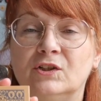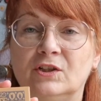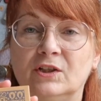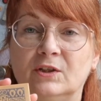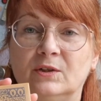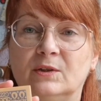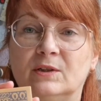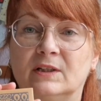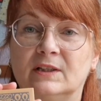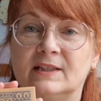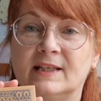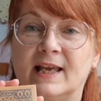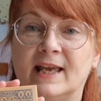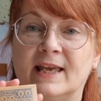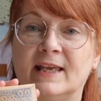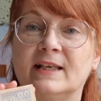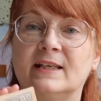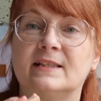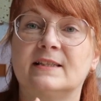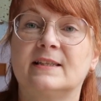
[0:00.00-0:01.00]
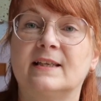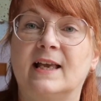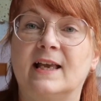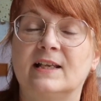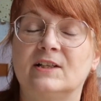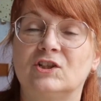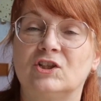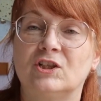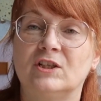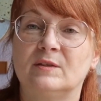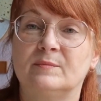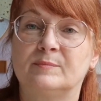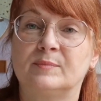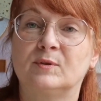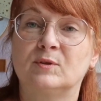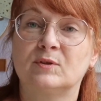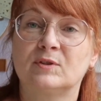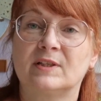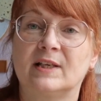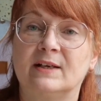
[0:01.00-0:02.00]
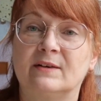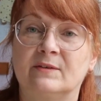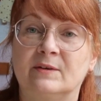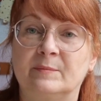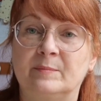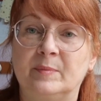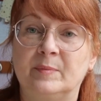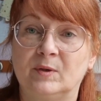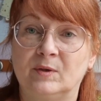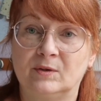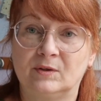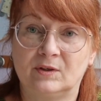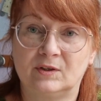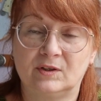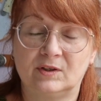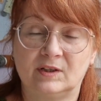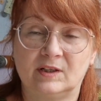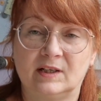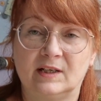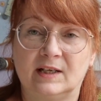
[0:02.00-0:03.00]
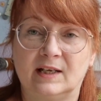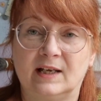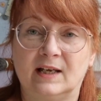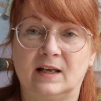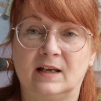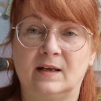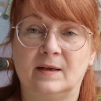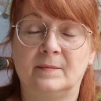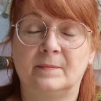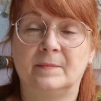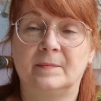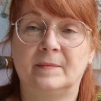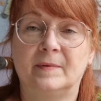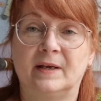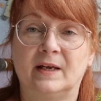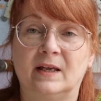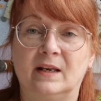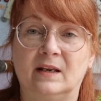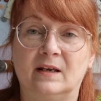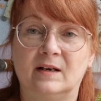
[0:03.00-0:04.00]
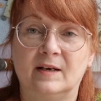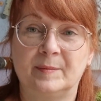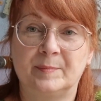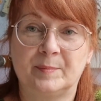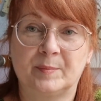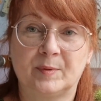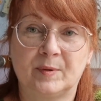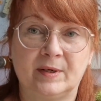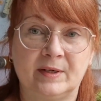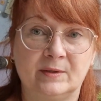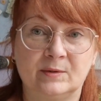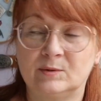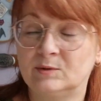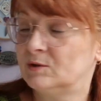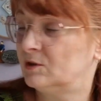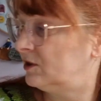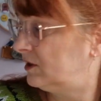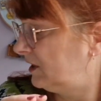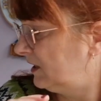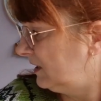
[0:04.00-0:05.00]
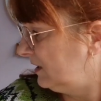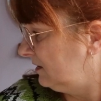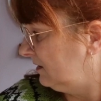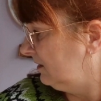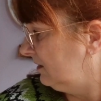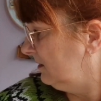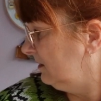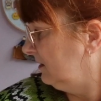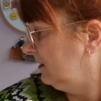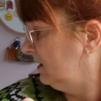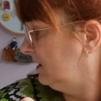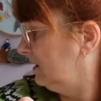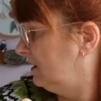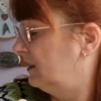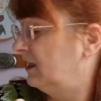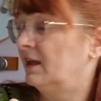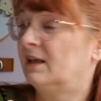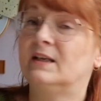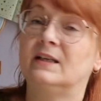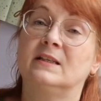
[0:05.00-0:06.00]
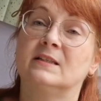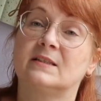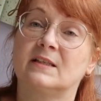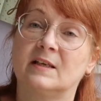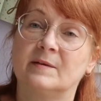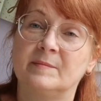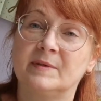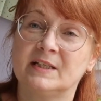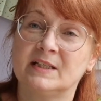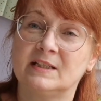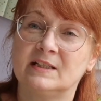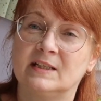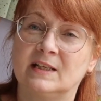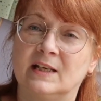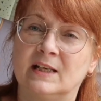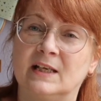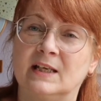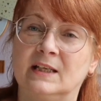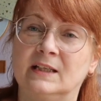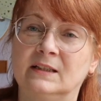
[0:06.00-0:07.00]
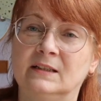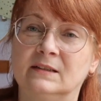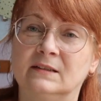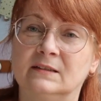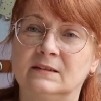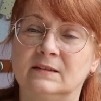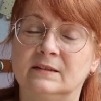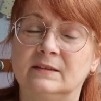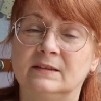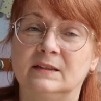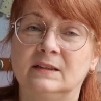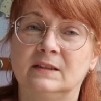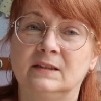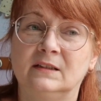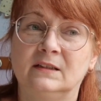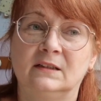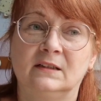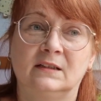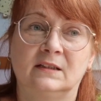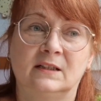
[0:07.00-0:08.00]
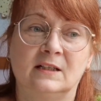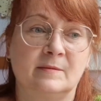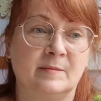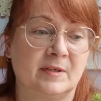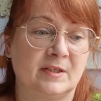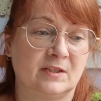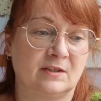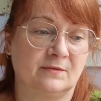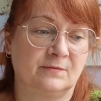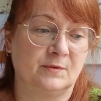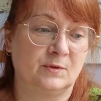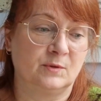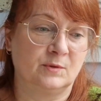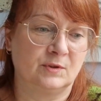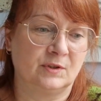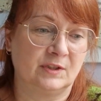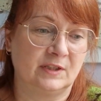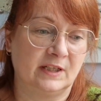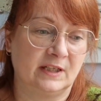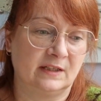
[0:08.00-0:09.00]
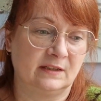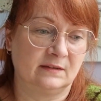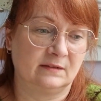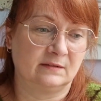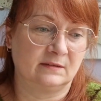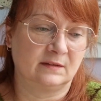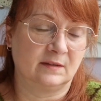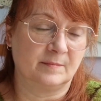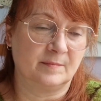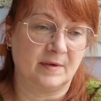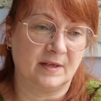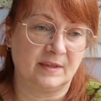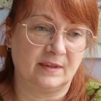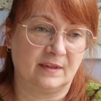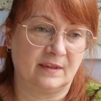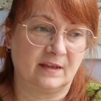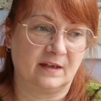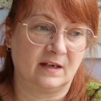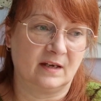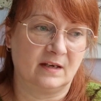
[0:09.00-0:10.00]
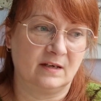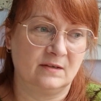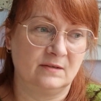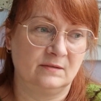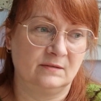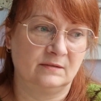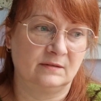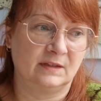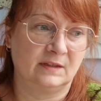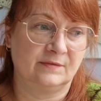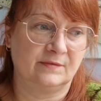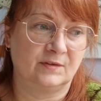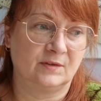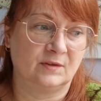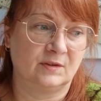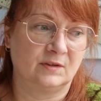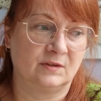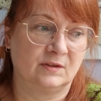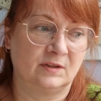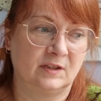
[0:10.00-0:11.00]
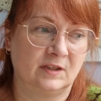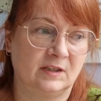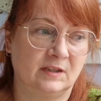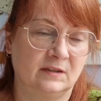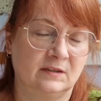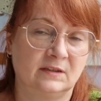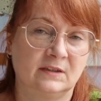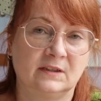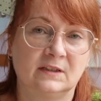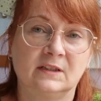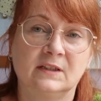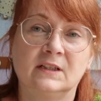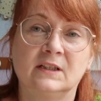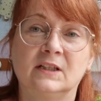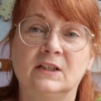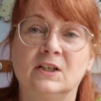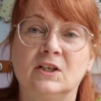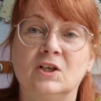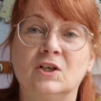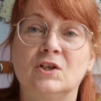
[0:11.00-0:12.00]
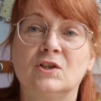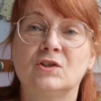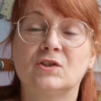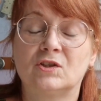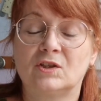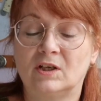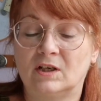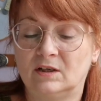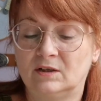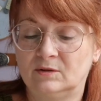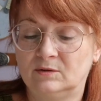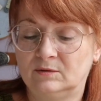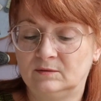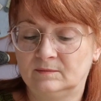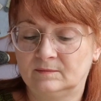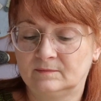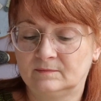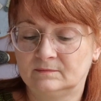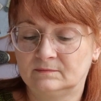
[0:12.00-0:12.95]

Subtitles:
doodle decks, and she's brought out a book, and I pre-ordered it, and it is coming today. I must have ordered it a month ago, if not longer. So